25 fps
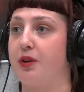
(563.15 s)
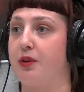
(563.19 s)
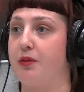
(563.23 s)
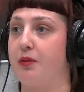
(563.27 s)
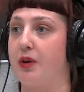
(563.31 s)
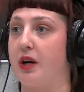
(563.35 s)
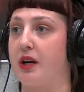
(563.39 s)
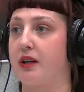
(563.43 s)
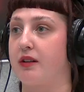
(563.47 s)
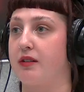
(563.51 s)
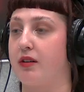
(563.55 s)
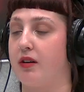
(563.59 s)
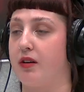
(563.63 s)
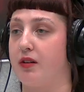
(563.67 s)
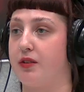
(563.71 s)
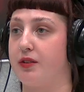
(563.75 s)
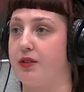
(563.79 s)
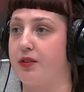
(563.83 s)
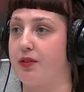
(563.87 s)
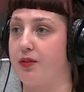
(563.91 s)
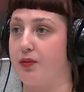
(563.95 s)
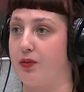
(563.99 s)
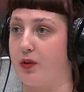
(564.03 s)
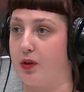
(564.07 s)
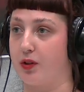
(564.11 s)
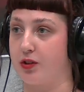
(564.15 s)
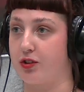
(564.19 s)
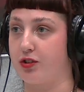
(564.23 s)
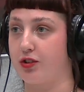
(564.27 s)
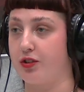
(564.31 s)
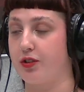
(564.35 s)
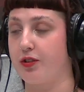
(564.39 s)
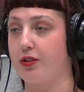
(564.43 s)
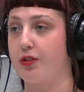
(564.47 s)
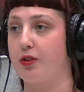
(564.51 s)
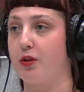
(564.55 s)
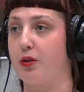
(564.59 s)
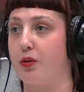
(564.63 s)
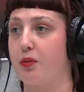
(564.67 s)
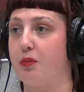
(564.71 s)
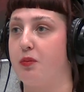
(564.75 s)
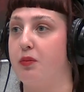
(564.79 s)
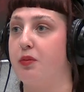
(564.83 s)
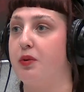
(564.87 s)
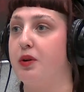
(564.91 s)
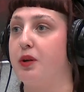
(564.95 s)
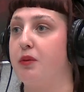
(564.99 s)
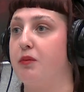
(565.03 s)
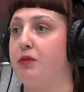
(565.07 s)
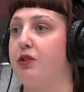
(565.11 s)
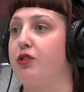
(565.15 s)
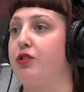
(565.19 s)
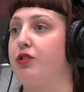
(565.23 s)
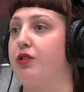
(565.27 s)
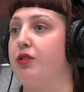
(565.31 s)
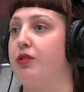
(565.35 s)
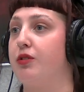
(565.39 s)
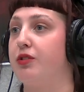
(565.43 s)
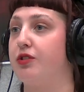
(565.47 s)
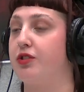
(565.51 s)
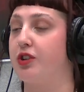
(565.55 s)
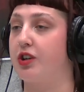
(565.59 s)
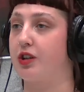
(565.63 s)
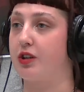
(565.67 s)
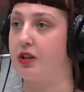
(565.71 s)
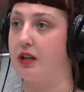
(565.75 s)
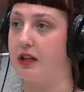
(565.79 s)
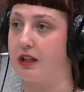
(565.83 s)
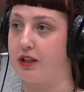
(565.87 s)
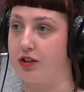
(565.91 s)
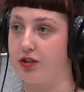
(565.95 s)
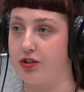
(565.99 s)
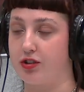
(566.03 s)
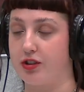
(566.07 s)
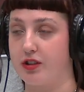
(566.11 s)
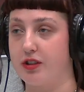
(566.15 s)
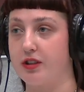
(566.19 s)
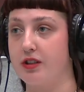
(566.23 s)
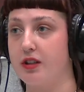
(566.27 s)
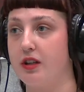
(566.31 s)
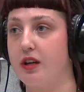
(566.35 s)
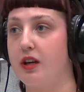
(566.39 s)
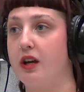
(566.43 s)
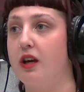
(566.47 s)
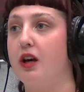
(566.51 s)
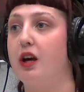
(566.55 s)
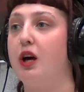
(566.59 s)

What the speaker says: erectile dysfunction, so premature ejaculation.